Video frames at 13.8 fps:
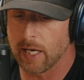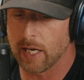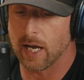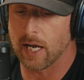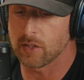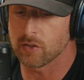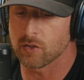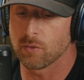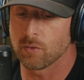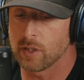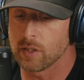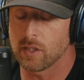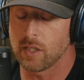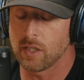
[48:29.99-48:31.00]
eye is
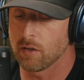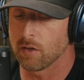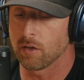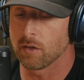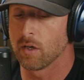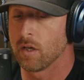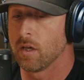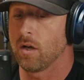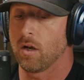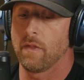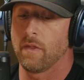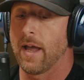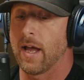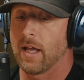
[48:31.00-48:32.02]
always either
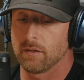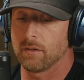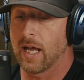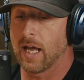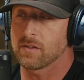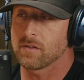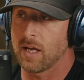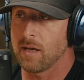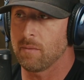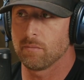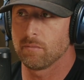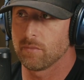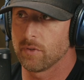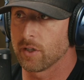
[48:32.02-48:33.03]
on that last
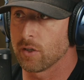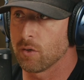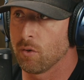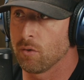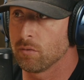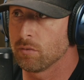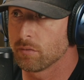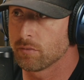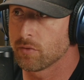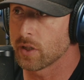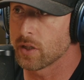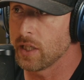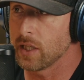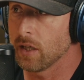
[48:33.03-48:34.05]
step in the goal
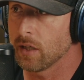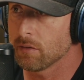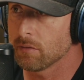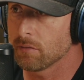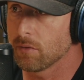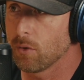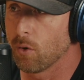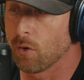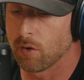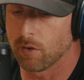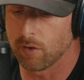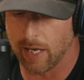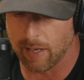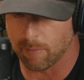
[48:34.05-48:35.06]
succeeding
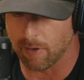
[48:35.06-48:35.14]
or at my